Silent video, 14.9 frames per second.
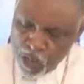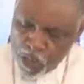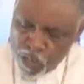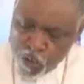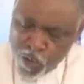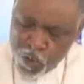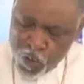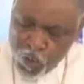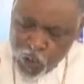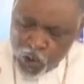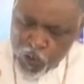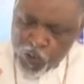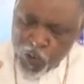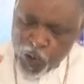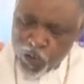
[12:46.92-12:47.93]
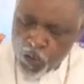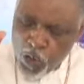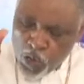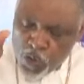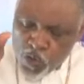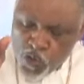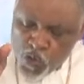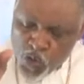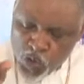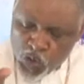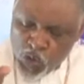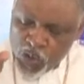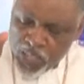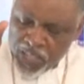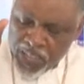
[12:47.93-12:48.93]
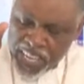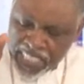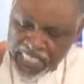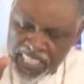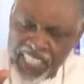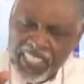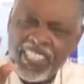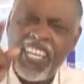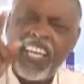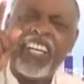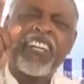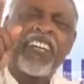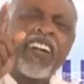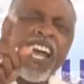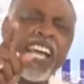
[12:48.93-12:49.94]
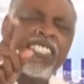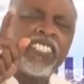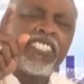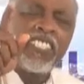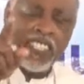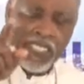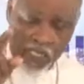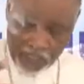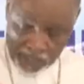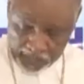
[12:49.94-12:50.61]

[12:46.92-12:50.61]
You should look for your true riches in Christ Jesus.